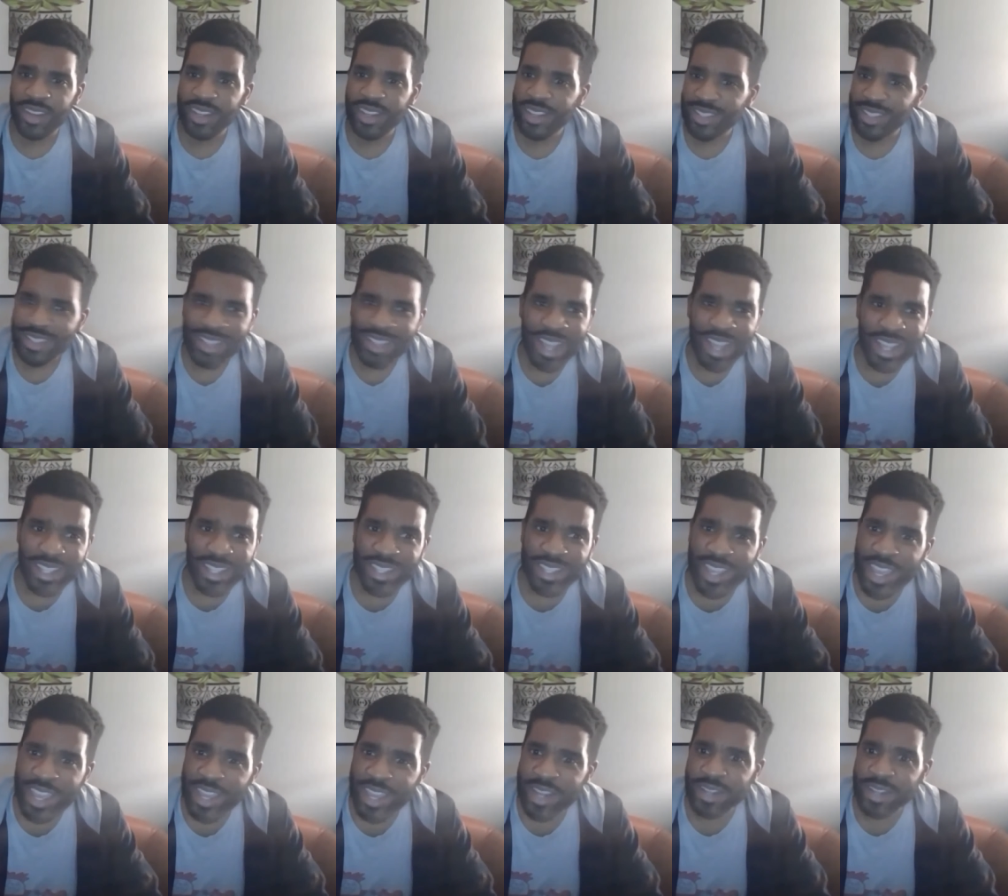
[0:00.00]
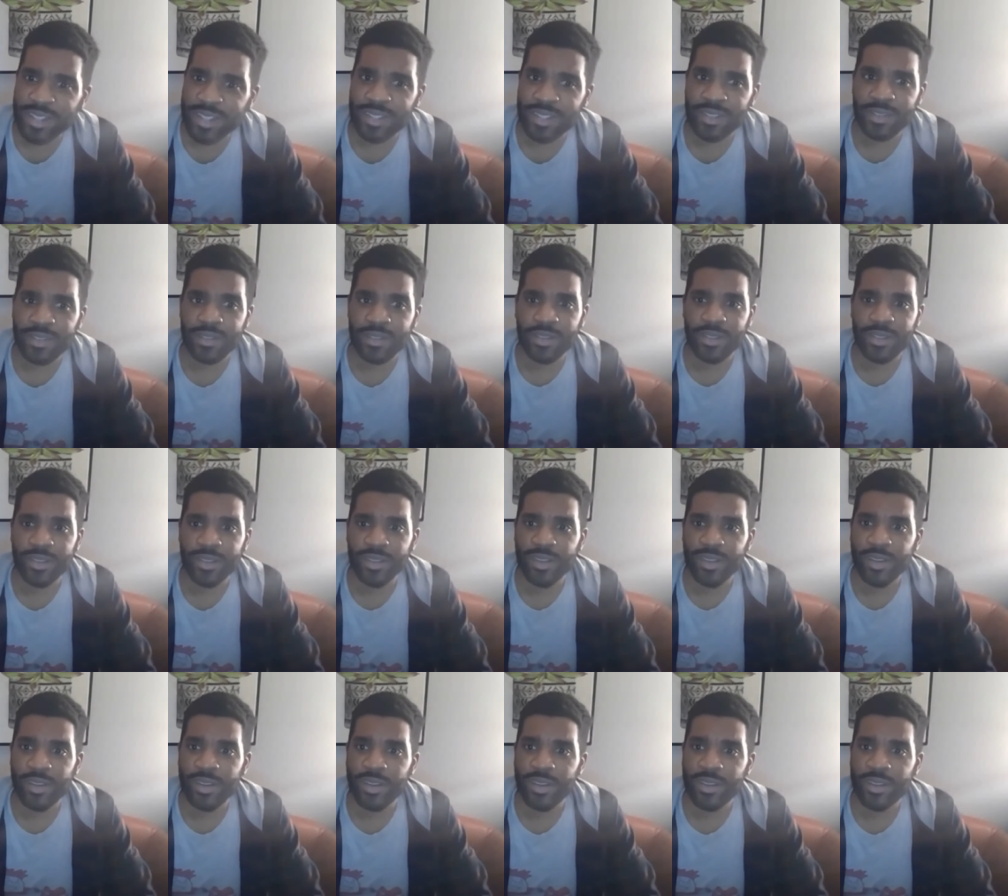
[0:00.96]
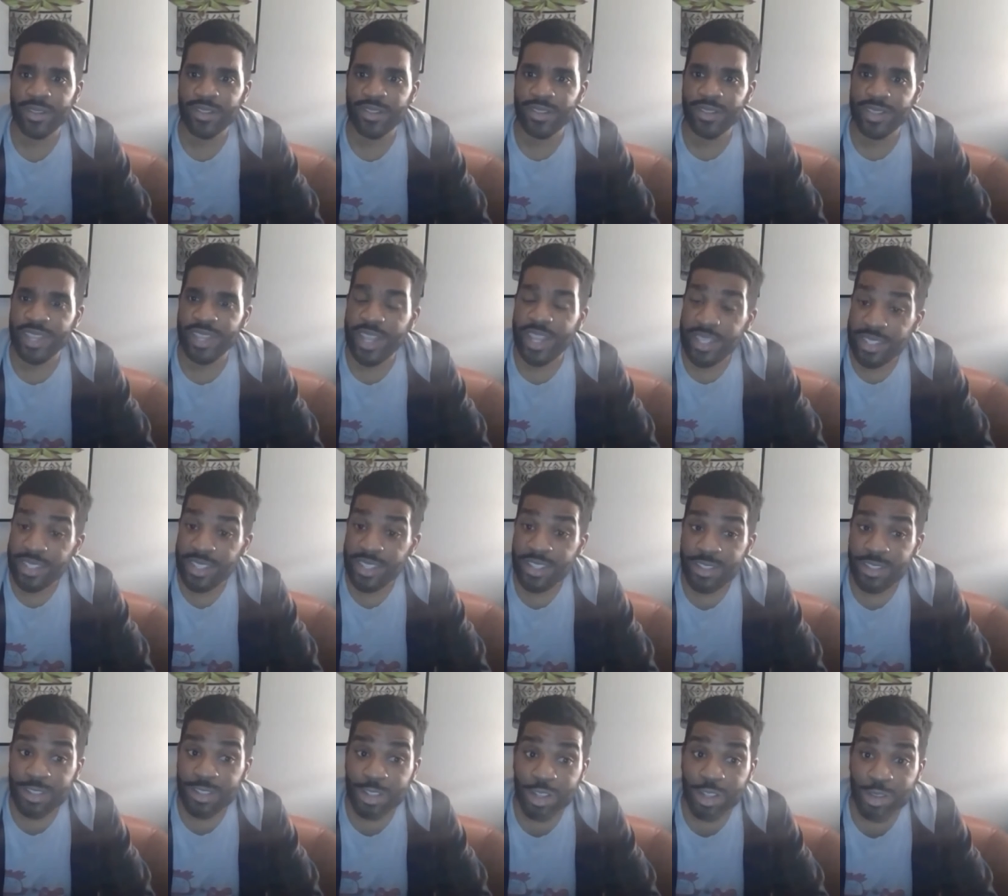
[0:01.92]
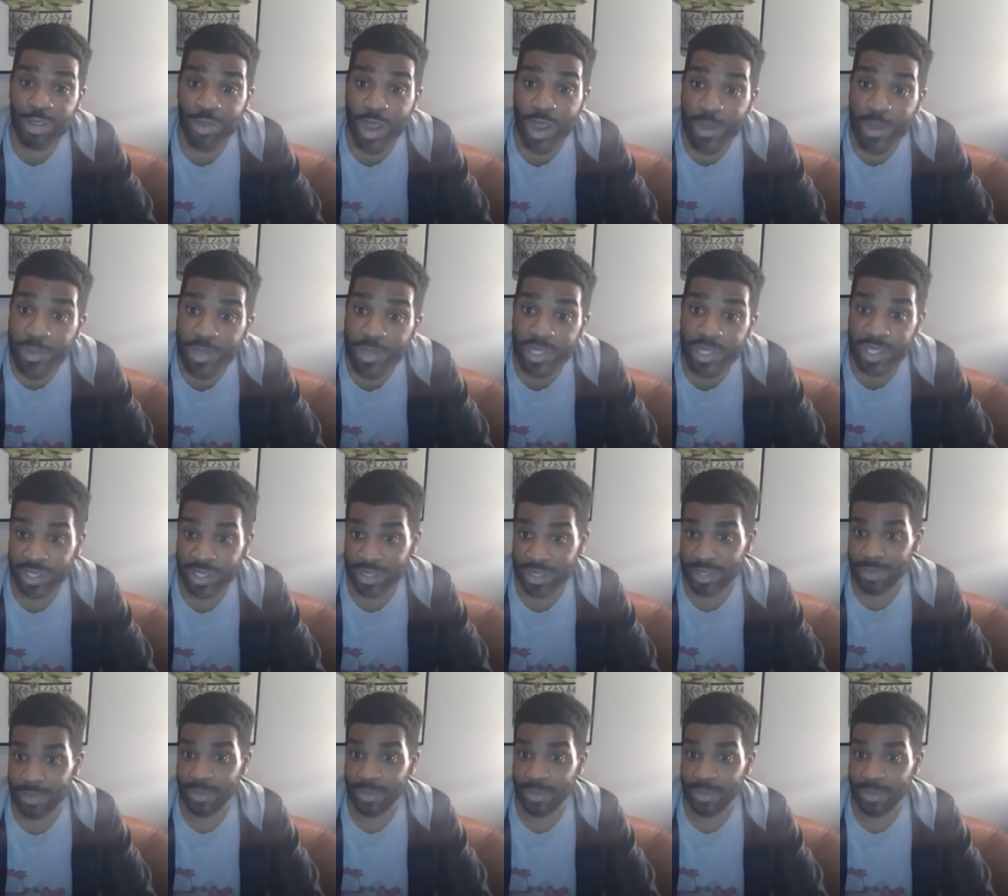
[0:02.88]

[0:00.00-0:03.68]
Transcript: It's not there. This is troubling to